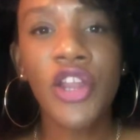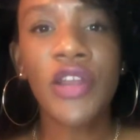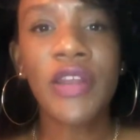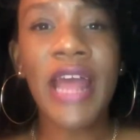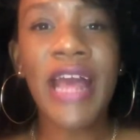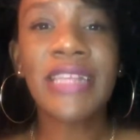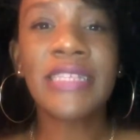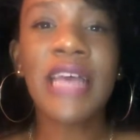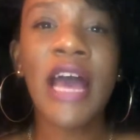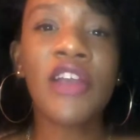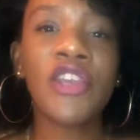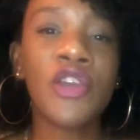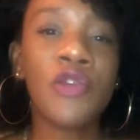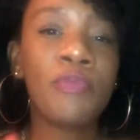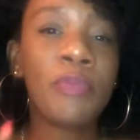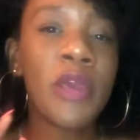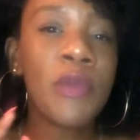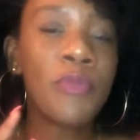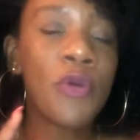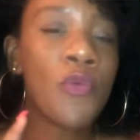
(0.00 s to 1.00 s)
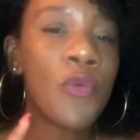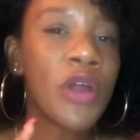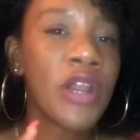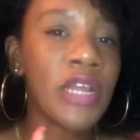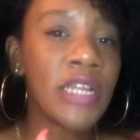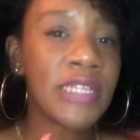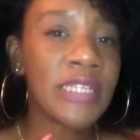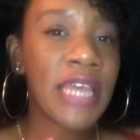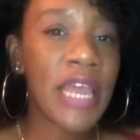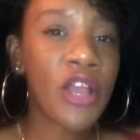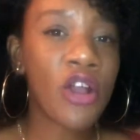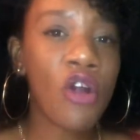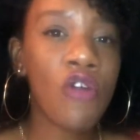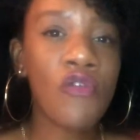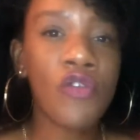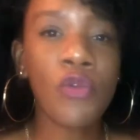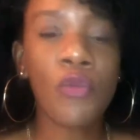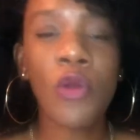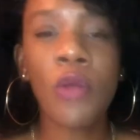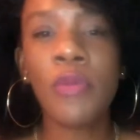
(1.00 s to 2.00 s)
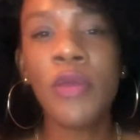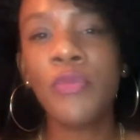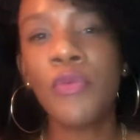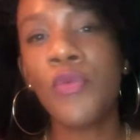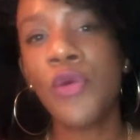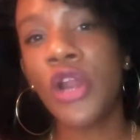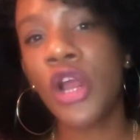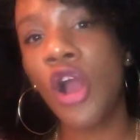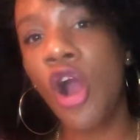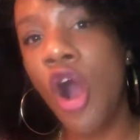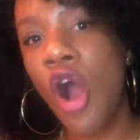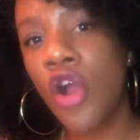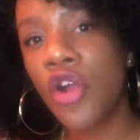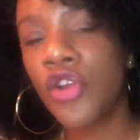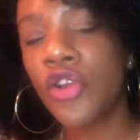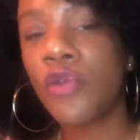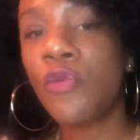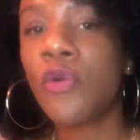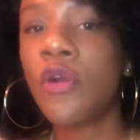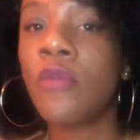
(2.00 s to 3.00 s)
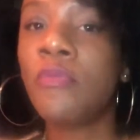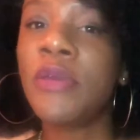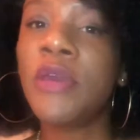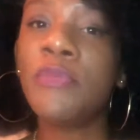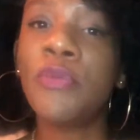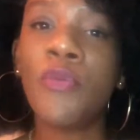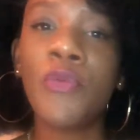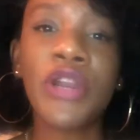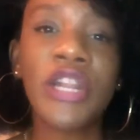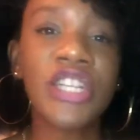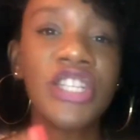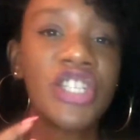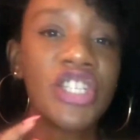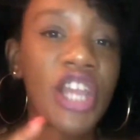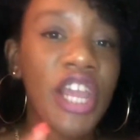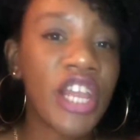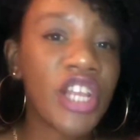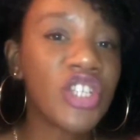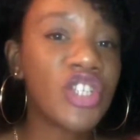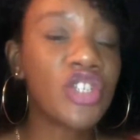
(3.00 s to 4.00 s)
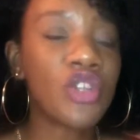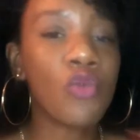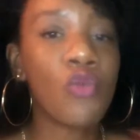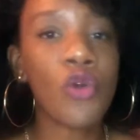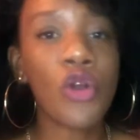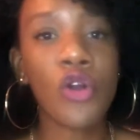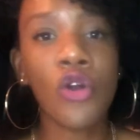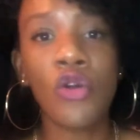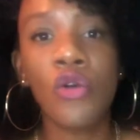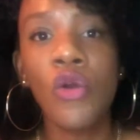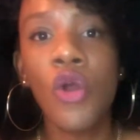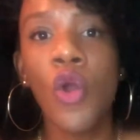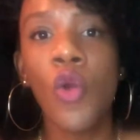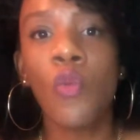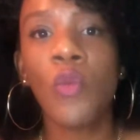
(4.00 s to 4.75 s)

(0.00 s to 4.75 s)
That's how people want to take over the world. People want to conquer the world. People want to change the world.